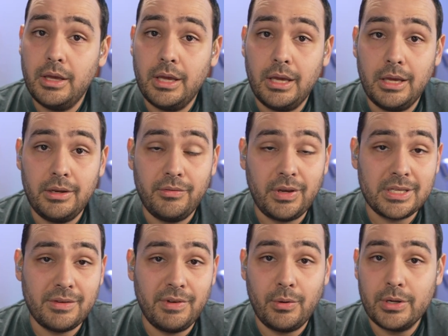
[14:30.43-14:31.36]
And if you guys
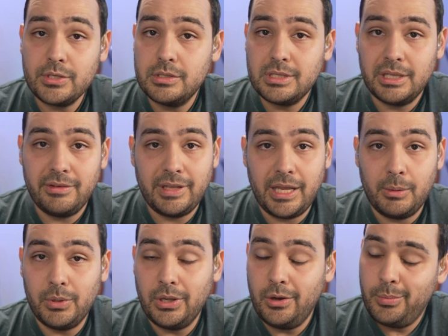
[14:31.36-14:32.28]
have any questions, leave it down
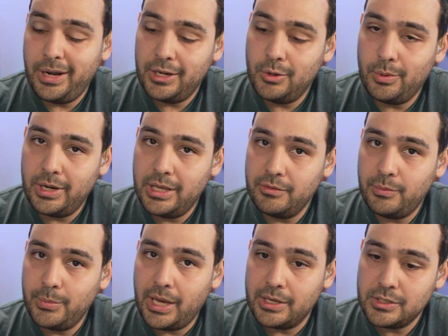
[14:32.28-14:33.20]
below. But I do want to hear
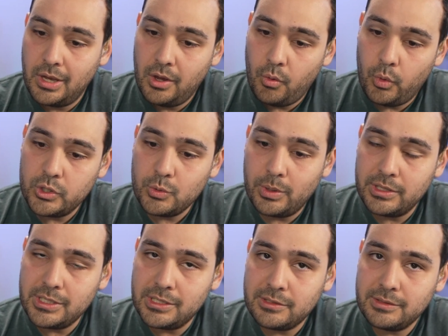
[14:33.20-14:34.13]
from you guys. Which one
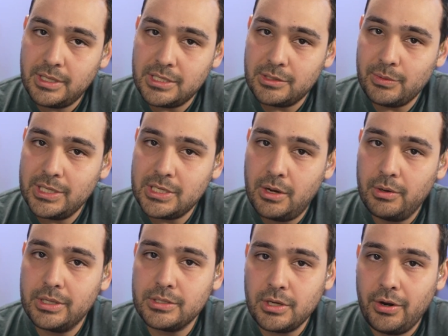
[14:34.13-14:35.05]
of these three
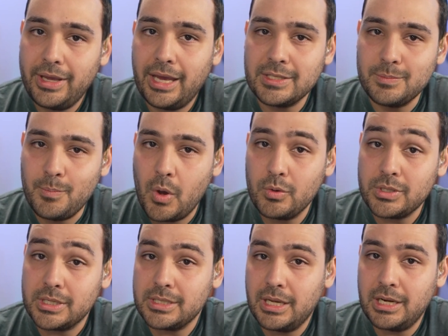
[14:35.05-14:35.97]
tokens are you guys most
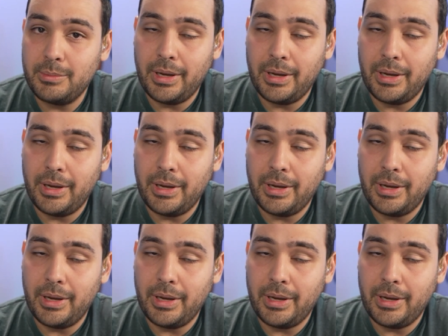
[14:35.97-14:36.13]
excited